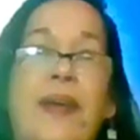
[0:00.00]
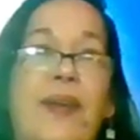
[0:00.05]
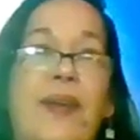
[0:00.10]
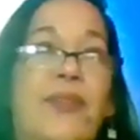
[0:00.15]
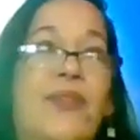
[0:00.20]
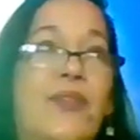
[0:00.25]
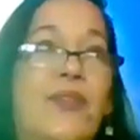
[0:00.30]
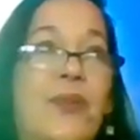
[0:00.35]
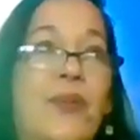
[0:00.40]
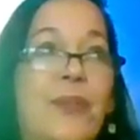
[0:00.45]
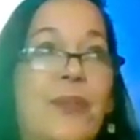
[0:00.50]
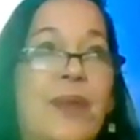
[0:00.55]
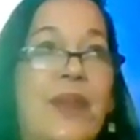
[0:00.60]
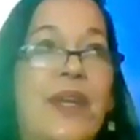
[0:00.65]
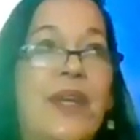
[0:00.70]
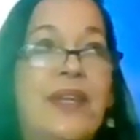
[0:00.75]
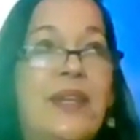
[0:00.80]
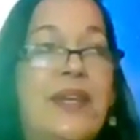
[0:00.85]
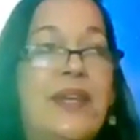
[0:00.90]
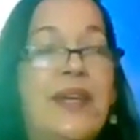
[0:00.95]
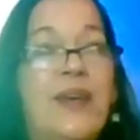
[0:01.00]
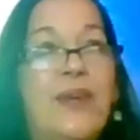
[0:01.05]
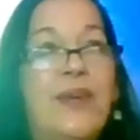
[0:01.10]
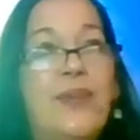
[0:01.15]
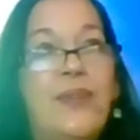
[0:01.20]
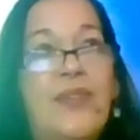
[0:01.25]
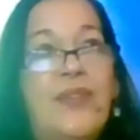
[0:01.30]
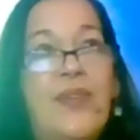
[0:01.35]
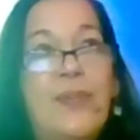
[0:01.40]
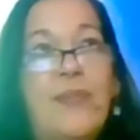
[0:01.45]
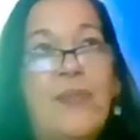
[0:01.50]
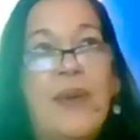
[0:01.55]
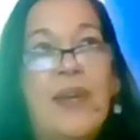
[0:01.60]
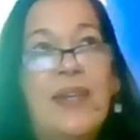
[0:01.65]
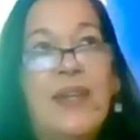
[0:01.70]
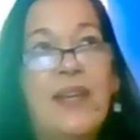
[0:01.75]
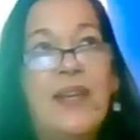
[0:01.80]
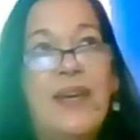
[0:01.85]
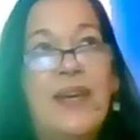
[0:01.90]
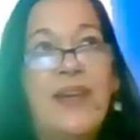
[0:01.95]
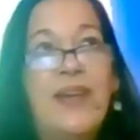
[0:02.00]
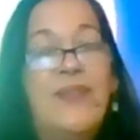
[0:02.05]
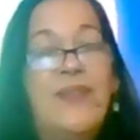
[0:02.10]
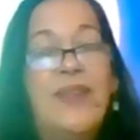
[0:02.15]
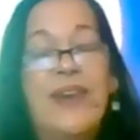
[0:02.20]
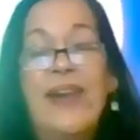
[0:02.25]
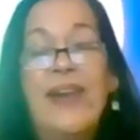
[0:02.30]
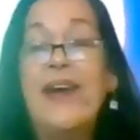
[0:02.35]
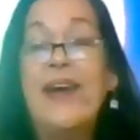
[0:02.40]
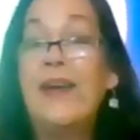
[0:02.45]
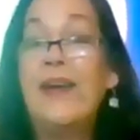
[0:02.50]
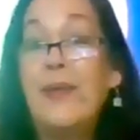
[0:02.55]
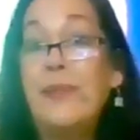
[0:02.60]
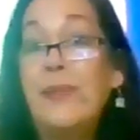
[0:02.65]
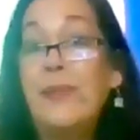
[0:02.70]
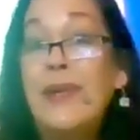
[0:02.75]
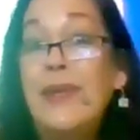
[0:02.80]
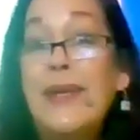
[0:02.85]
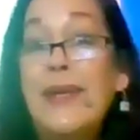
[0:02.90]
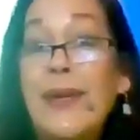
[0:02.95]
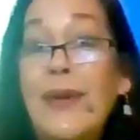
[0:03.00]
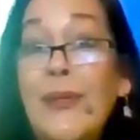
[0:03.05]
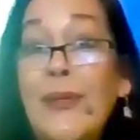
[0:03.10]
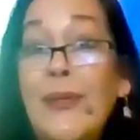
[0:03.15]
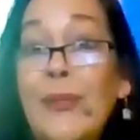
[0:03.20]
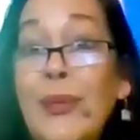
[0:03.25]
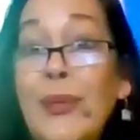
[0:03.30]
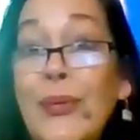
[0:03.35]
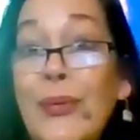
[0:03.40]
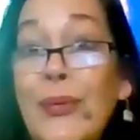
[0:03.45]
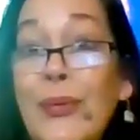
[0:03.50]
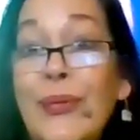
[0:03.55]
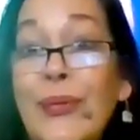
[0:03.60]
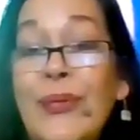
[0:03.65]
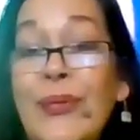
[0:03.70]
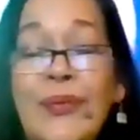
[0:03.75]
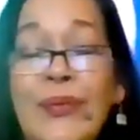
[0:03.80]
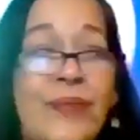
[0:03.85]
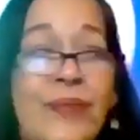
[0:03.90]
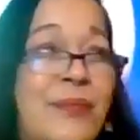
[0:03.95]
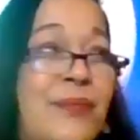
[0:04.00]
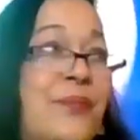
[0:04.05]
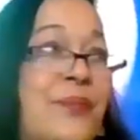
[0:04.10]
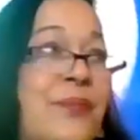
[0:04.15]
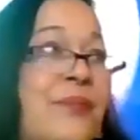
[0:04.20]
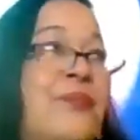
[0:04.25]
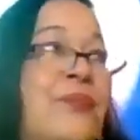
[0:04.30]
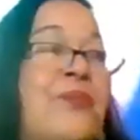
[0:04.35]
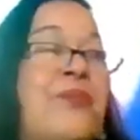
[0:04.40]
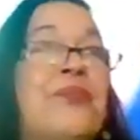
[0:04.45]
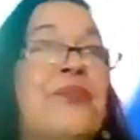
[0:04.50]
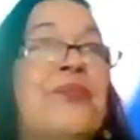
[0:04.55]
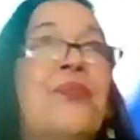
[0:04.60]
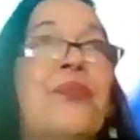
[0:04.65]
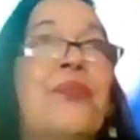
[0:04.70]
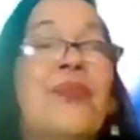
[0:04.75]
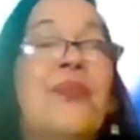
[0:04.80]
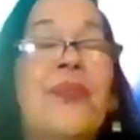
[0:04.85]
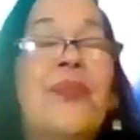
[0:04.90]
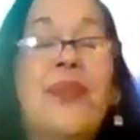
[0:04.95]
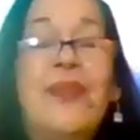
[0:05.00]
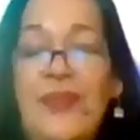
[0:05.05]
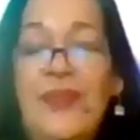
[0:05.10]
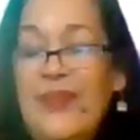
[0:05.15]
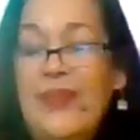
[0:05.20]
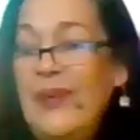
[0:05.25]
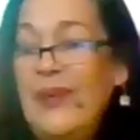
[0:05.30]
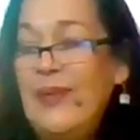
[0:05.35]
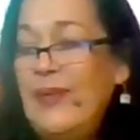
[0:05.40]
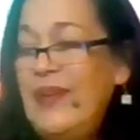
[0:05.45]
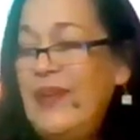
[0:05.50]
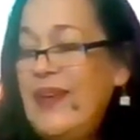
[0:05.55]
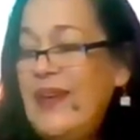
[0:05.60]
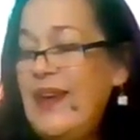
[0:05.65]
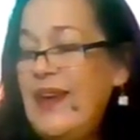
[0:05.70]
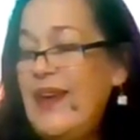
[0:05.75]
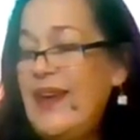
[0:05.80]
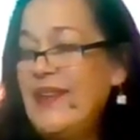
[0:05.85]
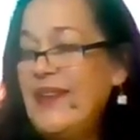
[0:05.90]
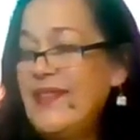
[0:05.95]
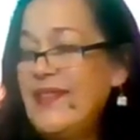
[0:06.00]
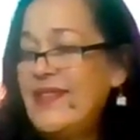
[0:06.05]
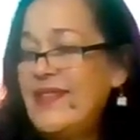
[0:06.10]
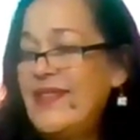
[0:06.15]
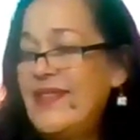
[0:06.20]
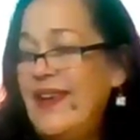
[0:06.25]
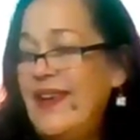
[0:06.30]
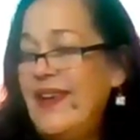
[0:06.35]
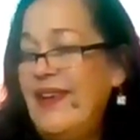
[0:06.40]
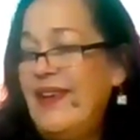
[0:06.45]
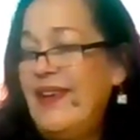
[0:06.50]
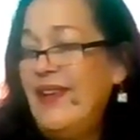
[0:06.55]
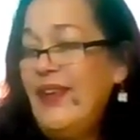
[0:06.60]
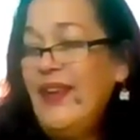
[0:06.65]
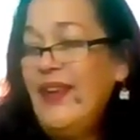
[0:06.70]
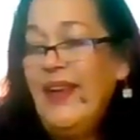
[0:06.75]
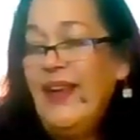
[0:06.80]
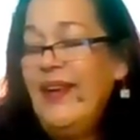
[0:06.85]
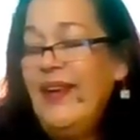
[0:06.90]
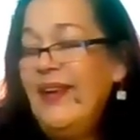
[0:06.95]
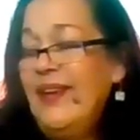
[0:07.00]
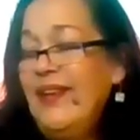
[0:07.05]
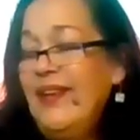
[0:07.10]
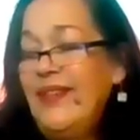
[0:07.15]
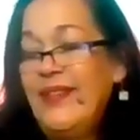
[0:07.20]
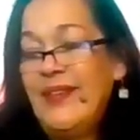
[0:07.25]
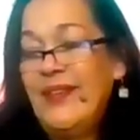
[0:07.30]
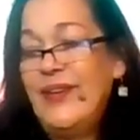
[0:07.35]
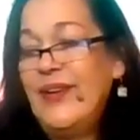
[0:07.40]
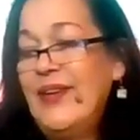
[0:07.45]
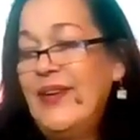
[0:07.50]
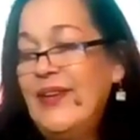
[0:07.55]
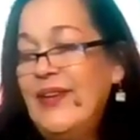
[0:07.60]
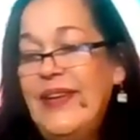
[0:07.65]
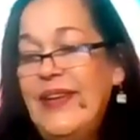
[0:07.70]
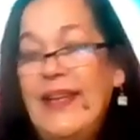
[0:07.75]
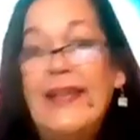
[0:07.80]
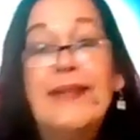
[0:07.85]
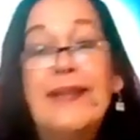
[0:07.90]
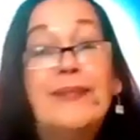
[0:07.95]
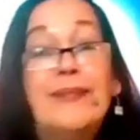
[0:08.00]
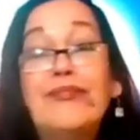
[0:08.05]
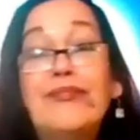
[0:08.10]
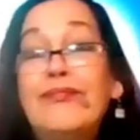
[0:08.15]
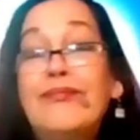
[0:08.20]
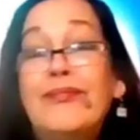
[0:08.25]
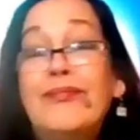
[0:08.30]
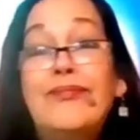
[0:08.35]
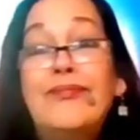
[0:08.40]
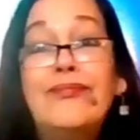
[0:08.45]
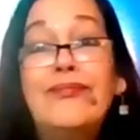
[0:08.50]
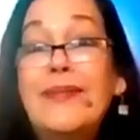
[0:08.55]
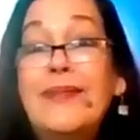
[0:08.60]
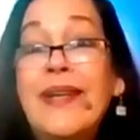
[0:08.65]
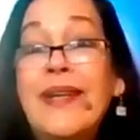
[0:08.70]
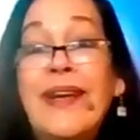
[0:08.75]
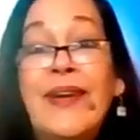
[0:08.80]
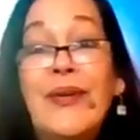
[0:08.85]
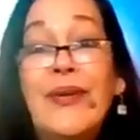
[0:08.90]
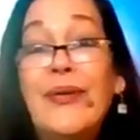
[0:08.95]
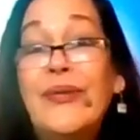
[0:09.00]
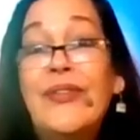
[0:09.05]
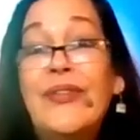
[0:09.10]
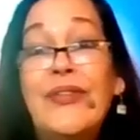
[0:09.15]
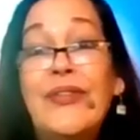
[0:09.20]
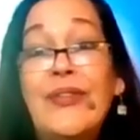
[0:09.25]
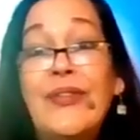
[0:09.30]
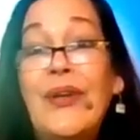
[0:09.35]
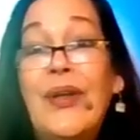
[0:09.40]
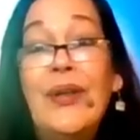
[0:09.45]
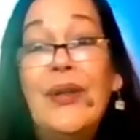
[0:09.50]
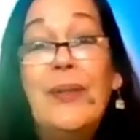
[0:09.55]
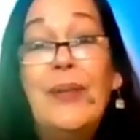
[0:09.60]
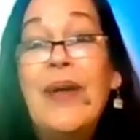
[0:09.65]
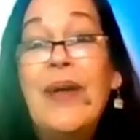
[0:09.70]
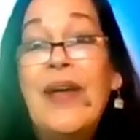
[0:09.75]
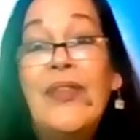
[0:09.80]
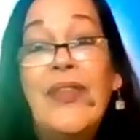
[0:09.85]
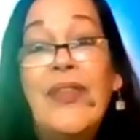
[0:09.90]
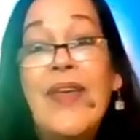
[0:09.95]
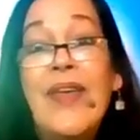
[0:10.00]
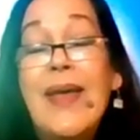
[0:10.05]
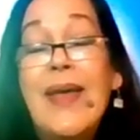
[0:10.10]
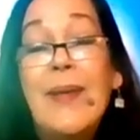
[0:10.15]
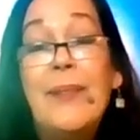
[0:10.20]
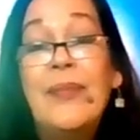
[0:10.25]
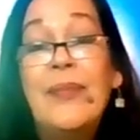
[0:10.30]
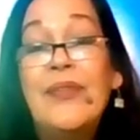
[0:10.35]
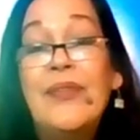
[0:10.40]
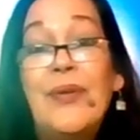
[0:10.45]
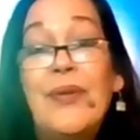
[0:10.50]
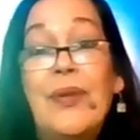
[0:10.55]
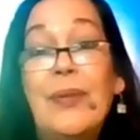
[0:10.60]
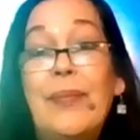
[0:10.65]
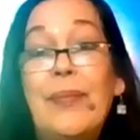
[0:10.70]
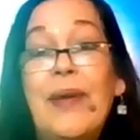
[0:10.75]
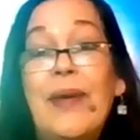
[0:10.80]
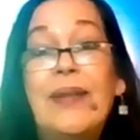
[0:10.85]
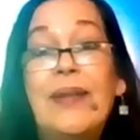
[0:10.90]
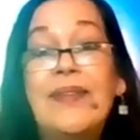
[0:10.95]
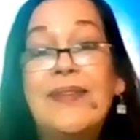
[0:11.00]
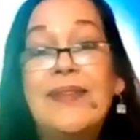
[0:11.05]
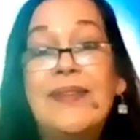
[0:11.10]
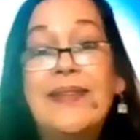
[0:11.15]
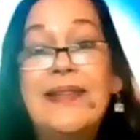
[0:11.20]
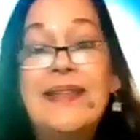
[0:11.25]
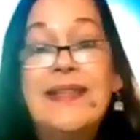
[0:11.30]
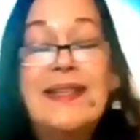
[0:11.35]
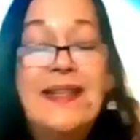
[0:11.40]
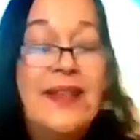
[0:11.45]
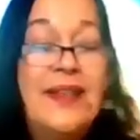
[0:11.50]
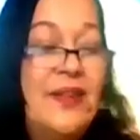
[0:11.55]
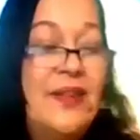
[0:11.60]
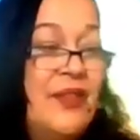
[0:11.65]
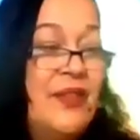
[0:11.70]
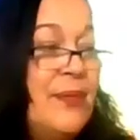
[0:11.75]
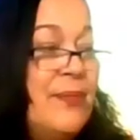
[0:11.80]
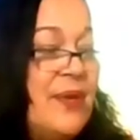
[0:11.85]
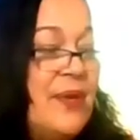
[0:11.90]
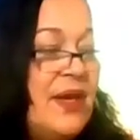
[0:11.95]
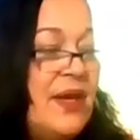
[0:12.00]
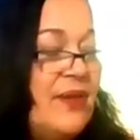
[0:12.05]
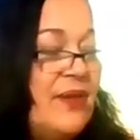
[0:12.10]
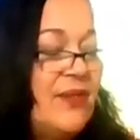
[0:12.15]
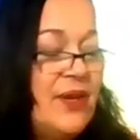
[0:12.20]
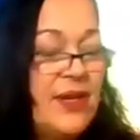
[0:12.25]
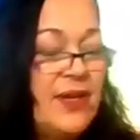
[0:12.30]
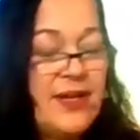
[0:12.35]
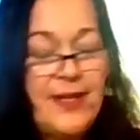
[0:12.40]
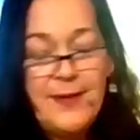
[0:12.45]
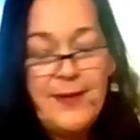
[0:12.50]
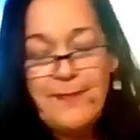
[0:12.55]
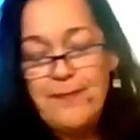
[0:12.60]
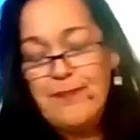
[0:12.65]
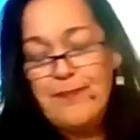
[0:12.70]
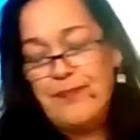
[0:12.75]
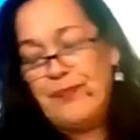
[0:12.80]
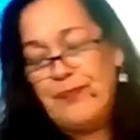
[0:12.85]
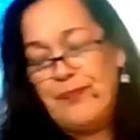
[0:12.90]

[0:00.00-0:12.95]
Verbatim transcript: I have so many Leos in my life, and I am a Leo moon. So yes, sorry, Leos, it's all about them. It's all about the me, right?